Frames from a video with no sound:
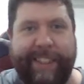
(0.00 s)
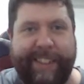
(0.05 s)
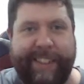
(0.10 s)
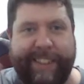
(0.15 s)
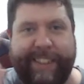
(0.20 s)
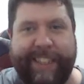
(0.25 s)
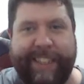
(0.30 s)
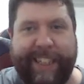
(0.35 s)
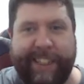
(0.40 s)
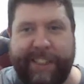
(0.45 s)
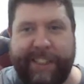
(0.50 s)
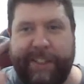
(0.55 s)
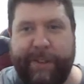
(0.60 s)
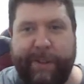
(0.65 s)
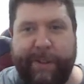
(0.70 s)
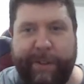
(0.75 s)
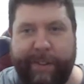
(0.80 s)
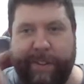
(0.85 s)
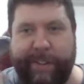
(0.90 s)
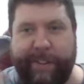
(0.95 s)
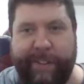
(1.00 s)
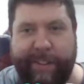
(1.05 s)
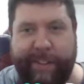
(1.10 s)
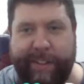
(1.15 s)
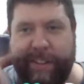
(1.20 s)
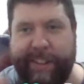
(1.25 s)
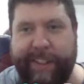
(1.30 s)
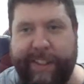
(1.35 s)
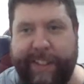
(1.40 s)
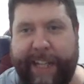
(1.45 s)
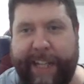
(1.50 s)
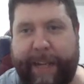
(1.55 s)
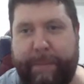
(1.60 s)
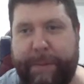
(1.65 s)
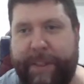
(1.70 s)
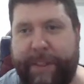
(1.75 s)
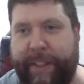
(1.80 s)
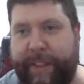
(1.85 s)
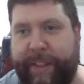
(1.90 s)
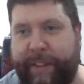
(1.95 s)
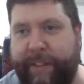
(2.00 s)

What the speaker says: starts doing laps at